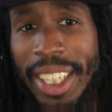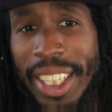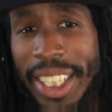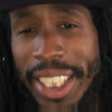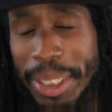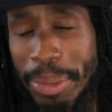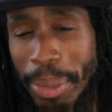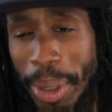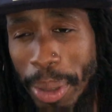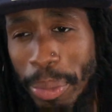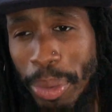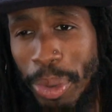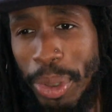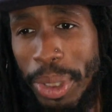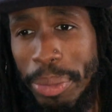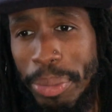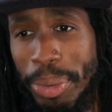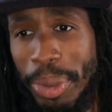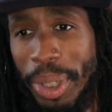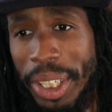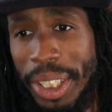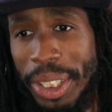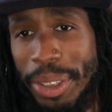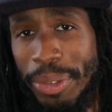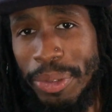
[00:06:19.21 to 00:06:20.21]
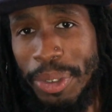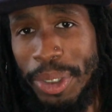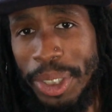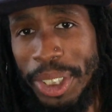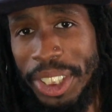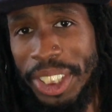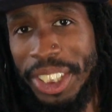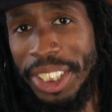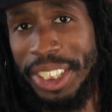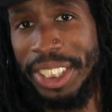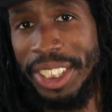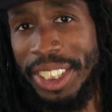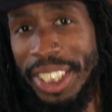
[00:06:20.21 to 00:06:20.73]
is my boy Brandon
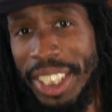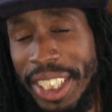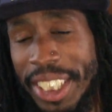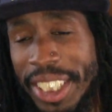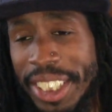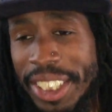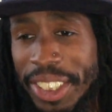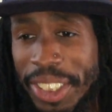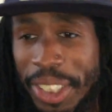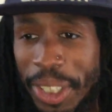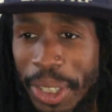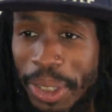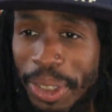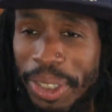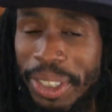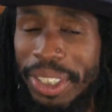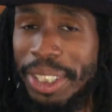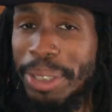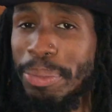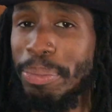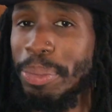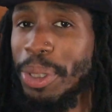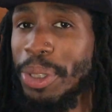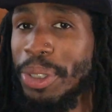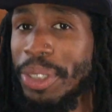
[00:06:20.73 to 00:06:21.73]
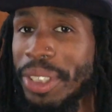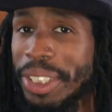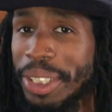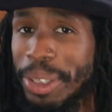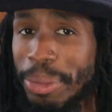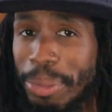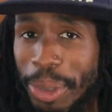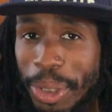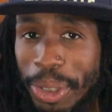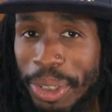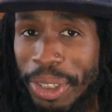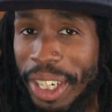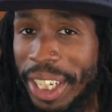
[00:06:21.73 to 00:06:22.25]
Furches, and he's currently building the
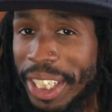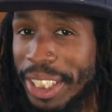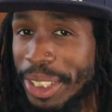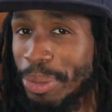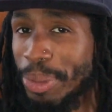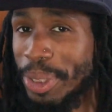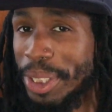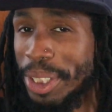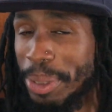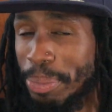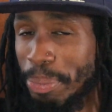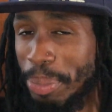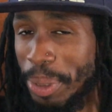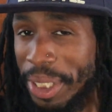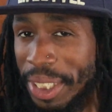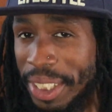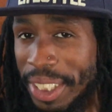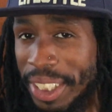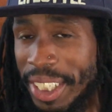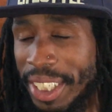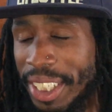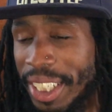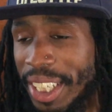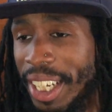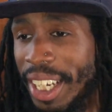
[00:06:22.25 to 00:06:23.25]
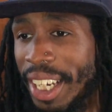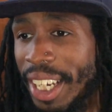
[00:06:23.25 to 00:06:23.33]
motor as we speak.